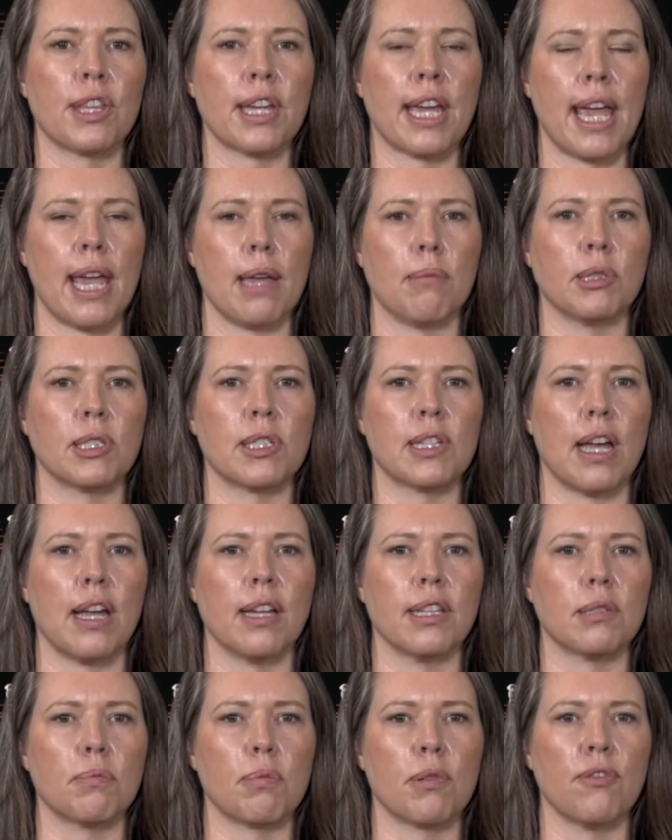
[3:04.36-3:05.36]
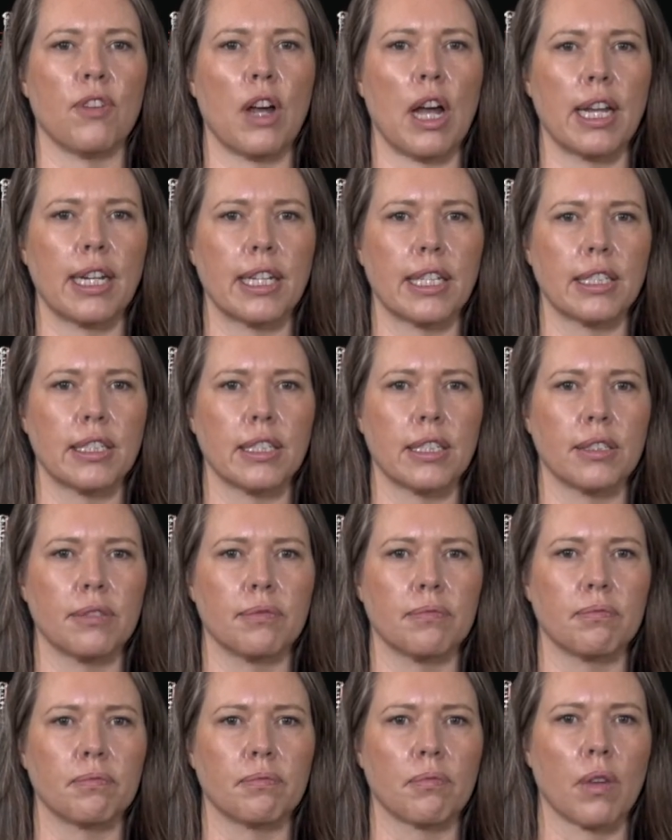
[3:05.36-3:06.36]
the cable ties provided,
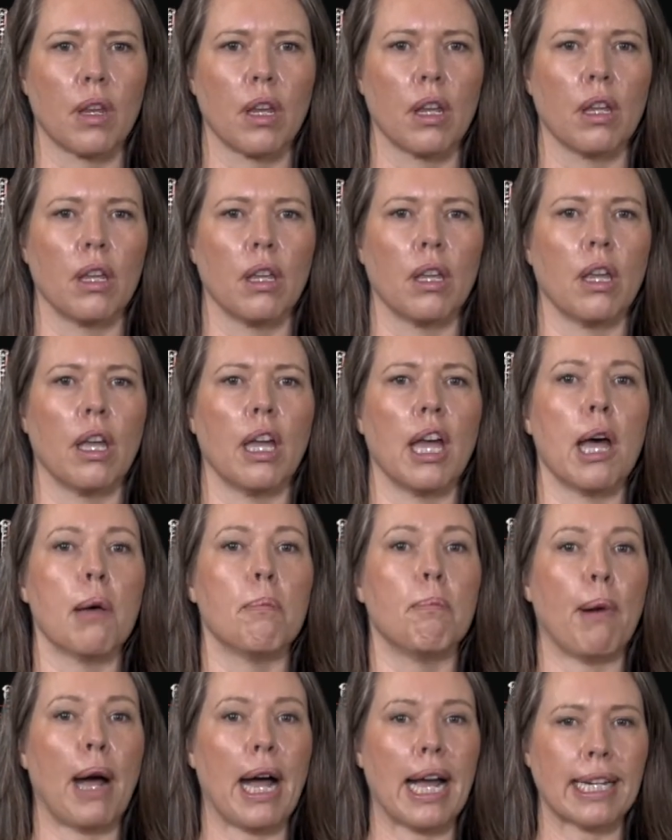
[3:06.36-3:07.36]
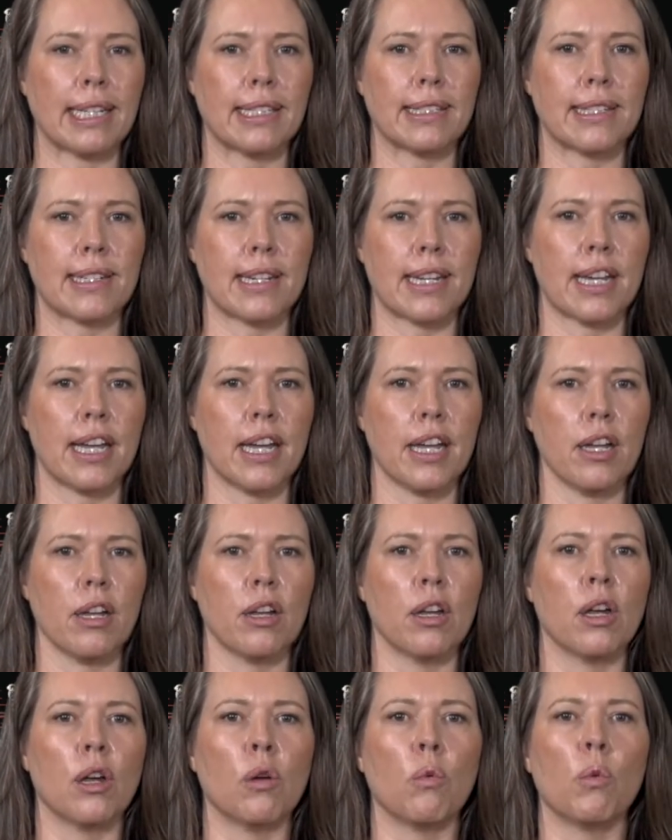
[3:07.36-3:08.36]
a bike sticker
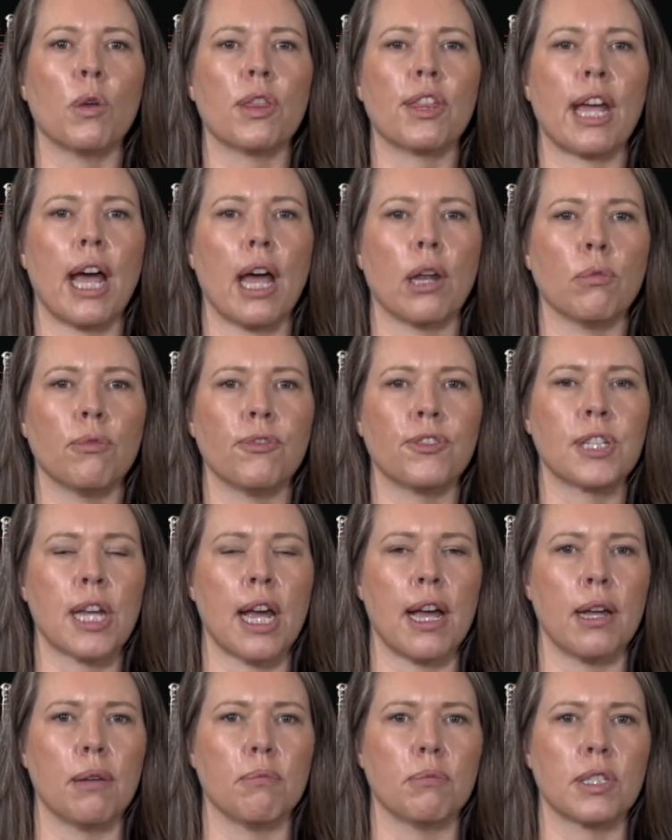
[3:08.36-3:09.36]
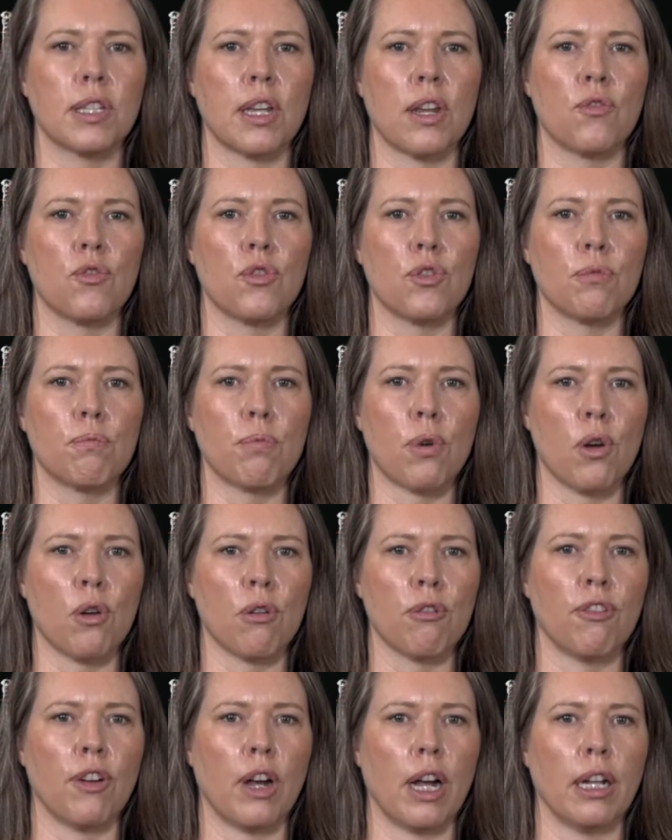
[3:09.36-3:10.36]
with cutoff times and route
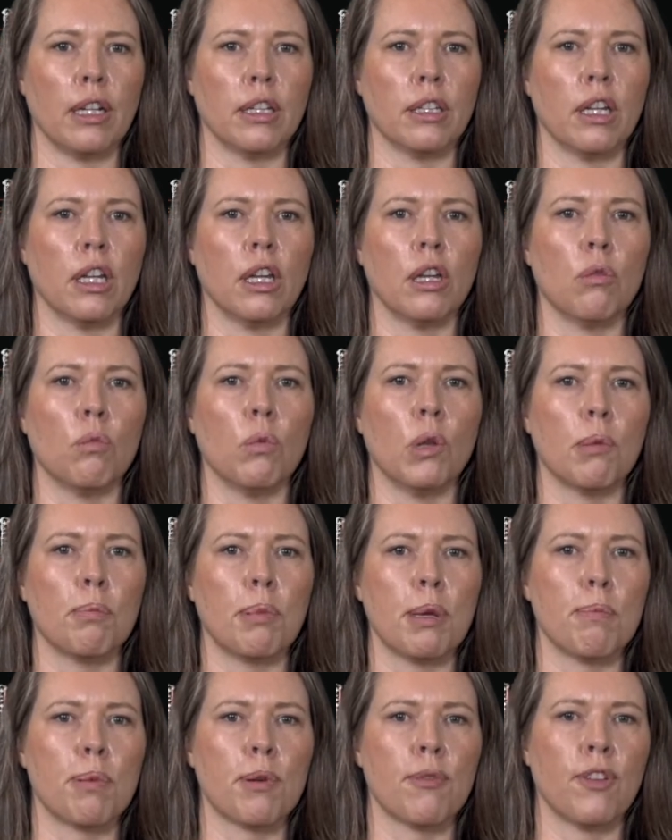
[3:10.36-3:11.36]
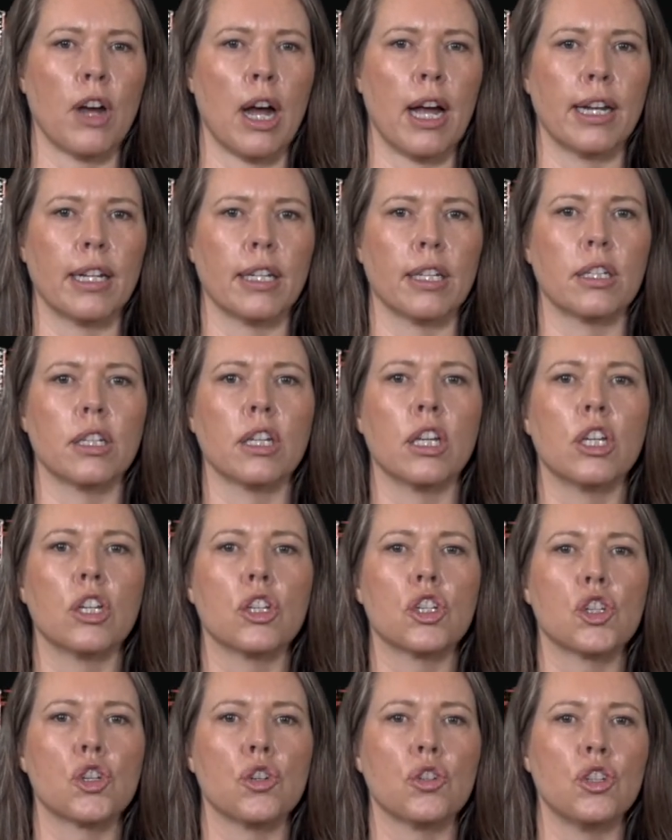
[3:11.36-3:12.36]
profile will be provided
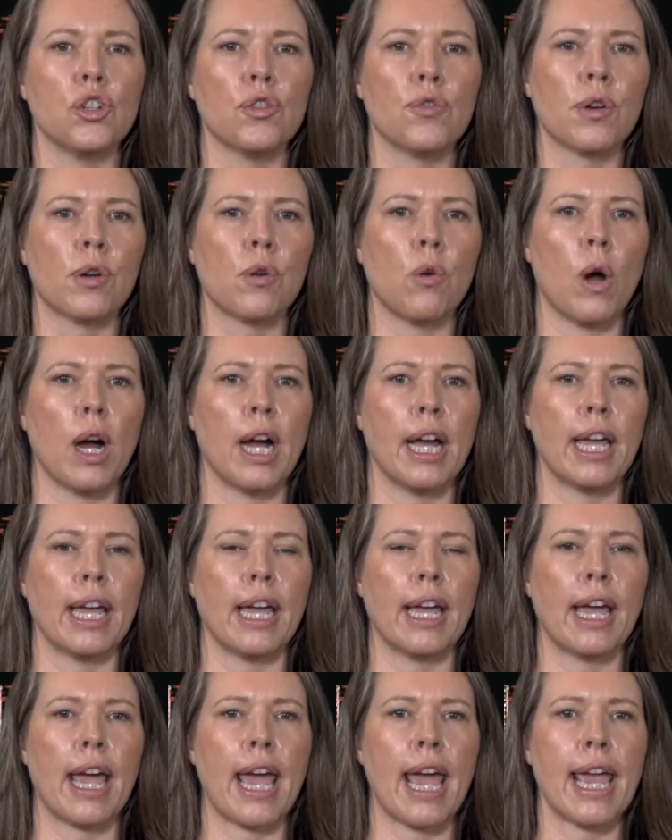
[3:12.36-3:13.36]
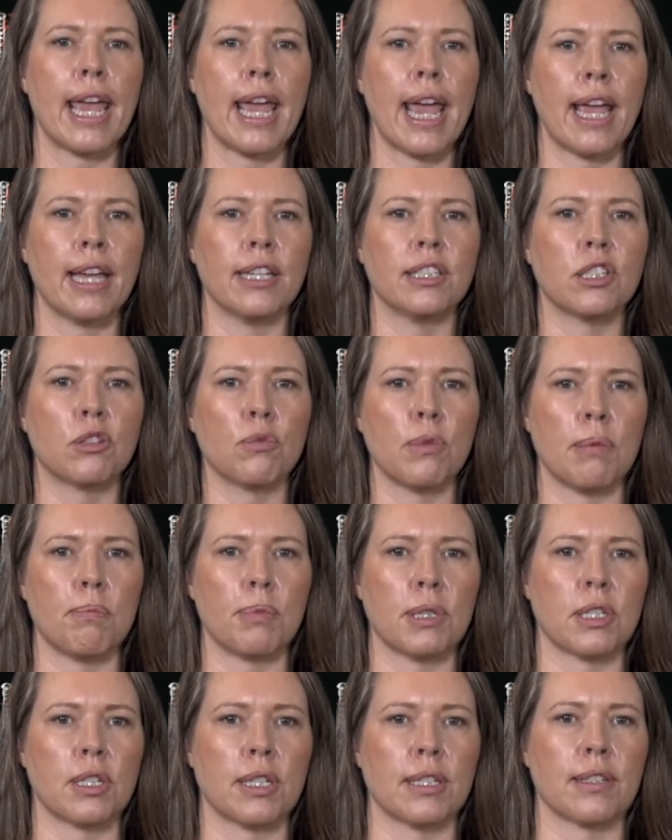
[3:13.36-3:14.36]
should you require AA sweep
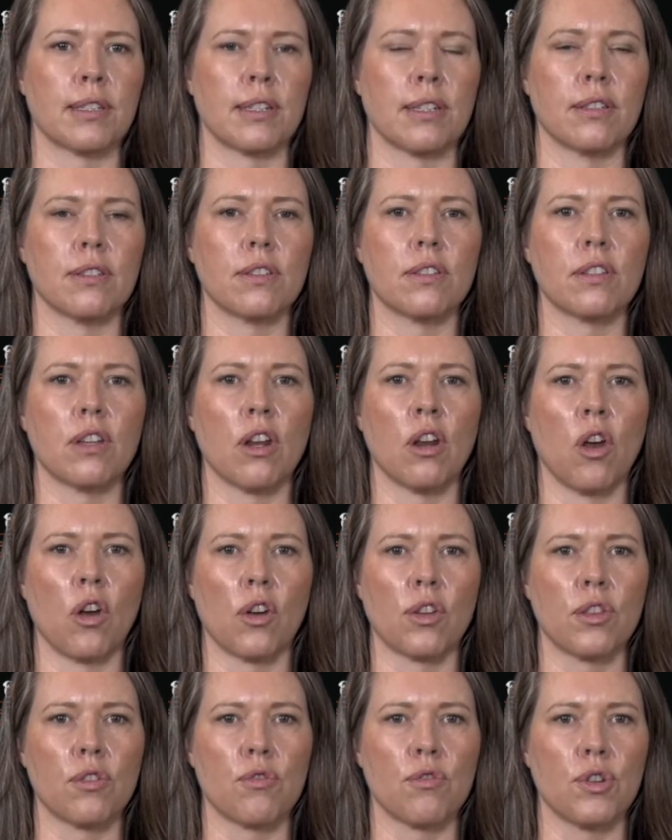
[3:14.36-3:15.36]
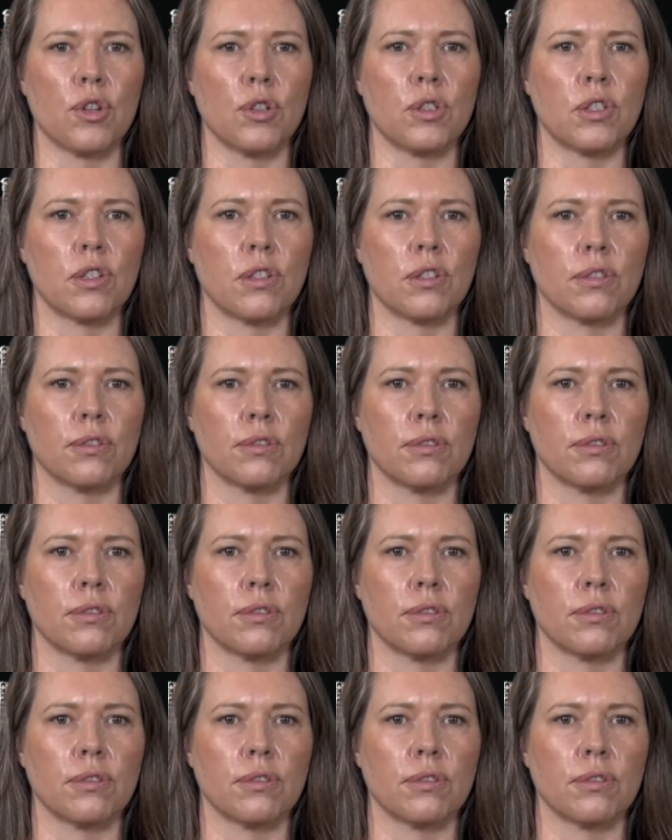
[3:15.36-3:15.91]
assistance along the route,